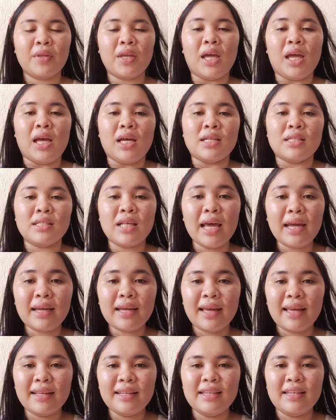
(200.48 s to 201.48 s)

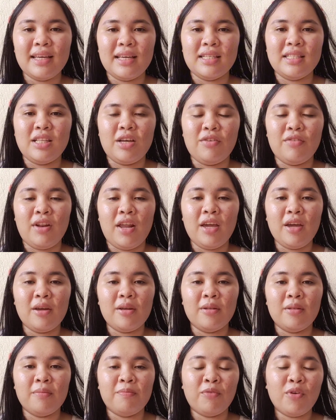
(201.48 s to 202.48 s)
Second is the
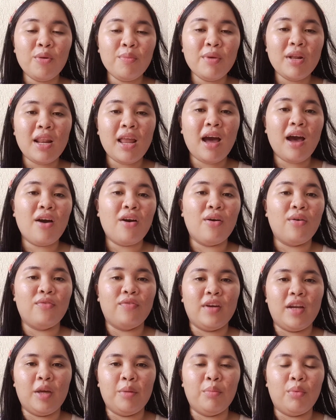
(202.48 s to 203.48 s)
formula of
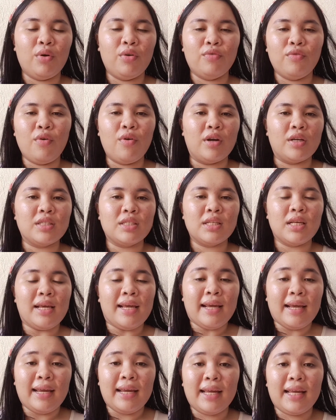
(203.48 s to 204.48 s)
labor force.
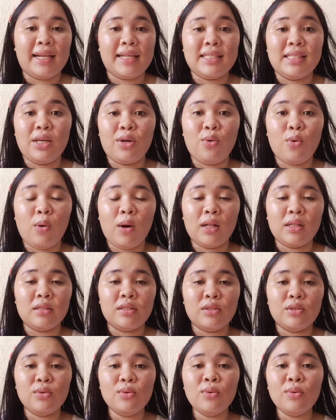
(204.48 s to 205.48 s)
It is
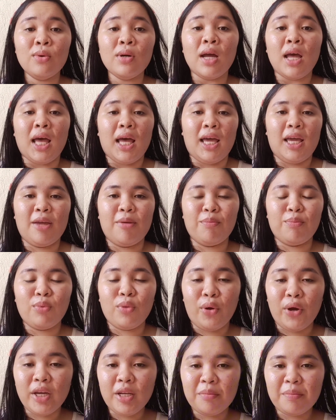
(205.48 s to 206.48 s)
equals to
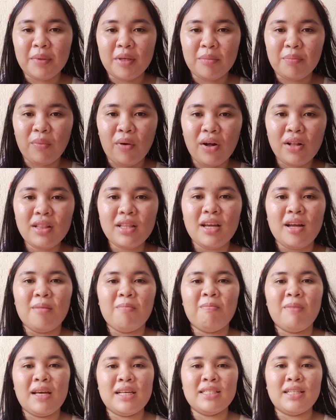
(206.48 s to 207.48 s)
employed people
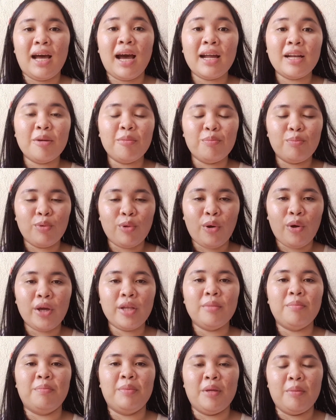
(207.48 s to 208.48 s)
plus unemployed
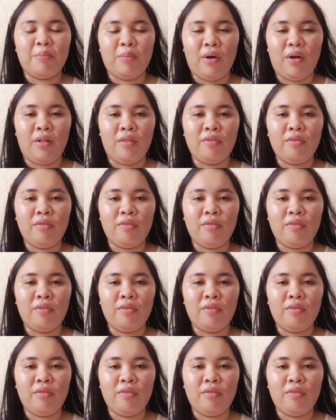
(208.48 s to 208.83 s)
people.